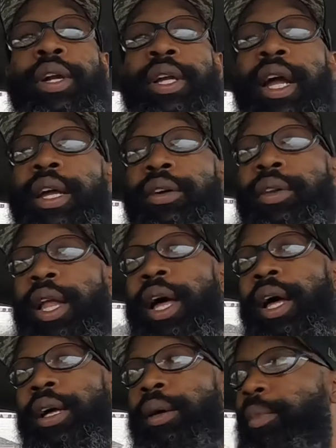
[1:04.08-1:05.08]
I ain't gonna
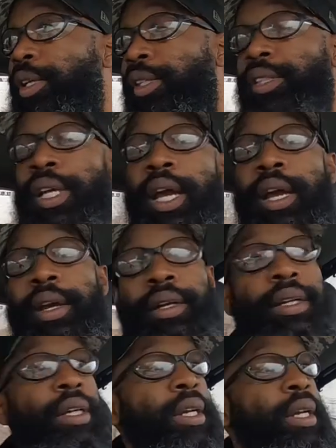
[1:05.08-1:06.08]
lie. I'm a little scared.
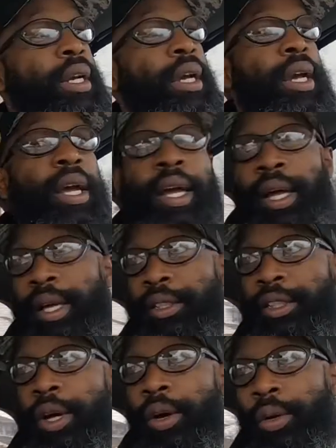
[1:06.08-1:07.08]

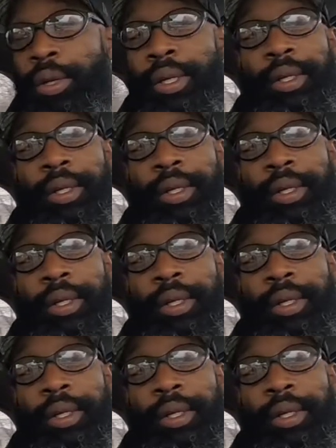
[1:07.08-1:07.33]
So